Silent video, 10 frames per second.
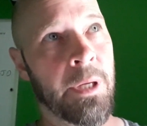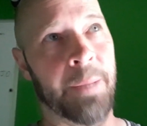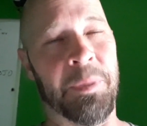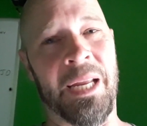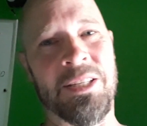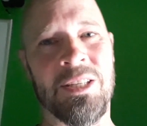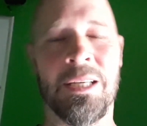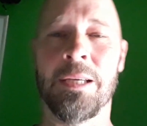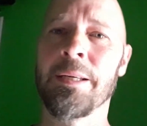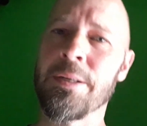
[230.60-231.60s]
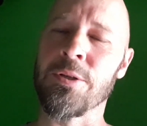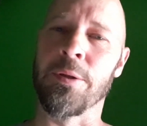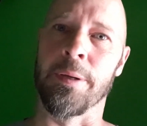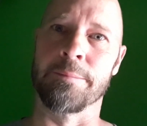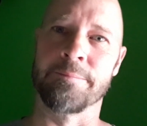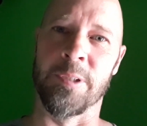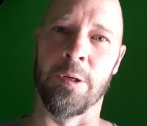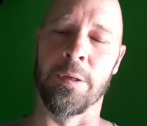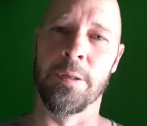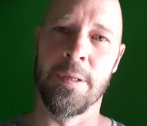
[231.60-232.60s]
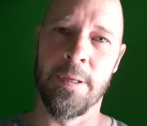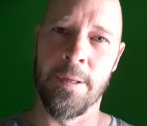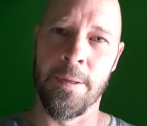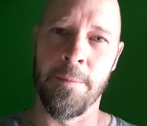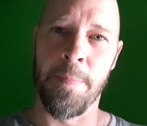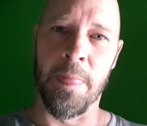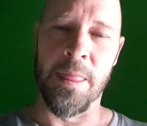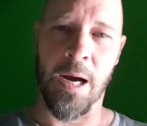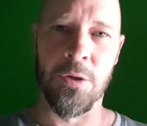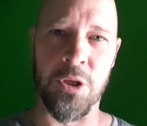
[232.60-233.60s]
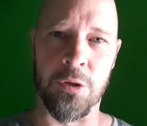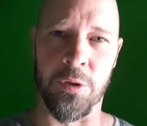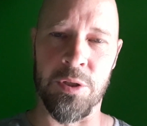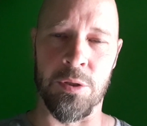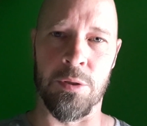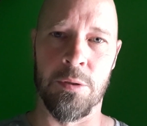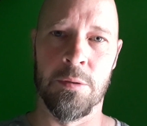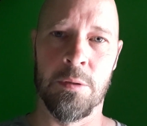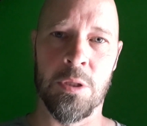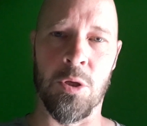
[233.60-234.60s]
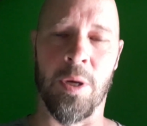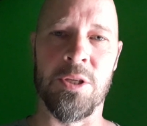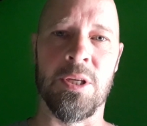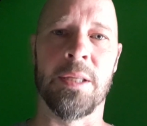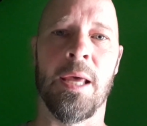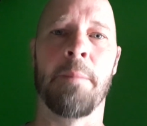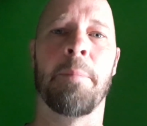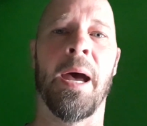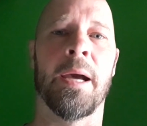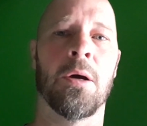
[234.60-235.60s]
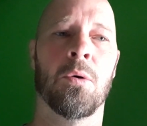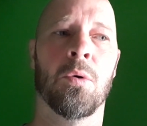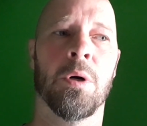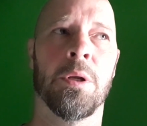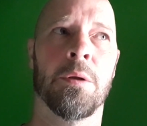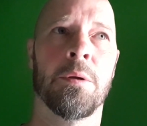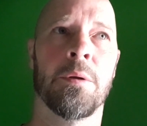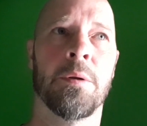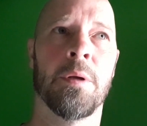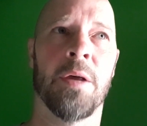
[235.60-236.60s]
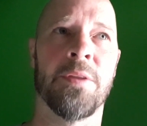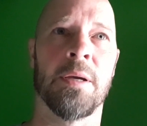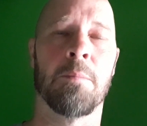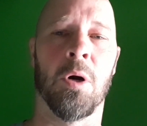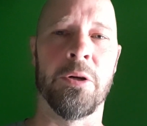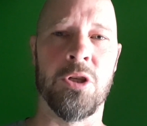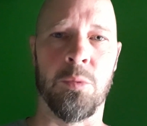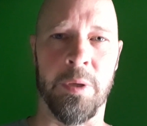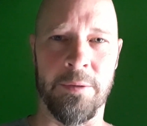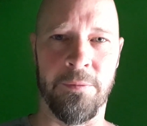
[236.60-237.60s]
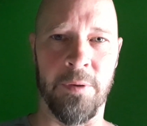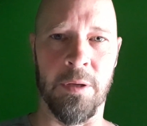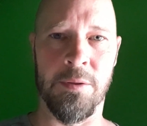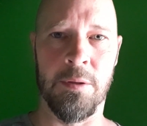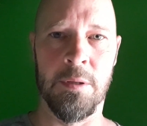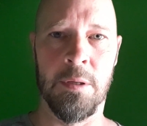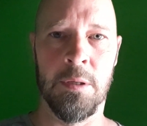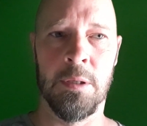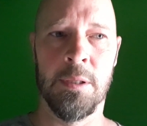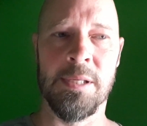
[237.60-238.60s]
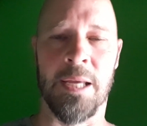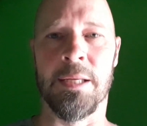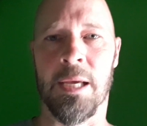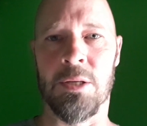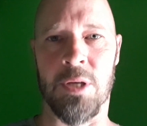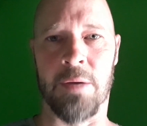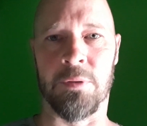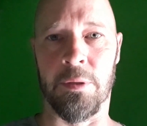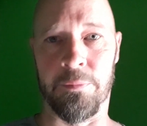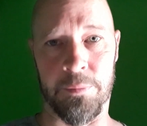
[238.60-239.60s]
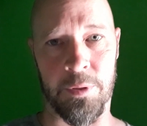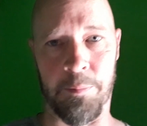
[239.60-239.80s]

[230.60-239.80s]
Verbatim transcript: but I see, here's the thing, all right. Knowledge increases. So I said that back on I think March 25th, 10 days after the, the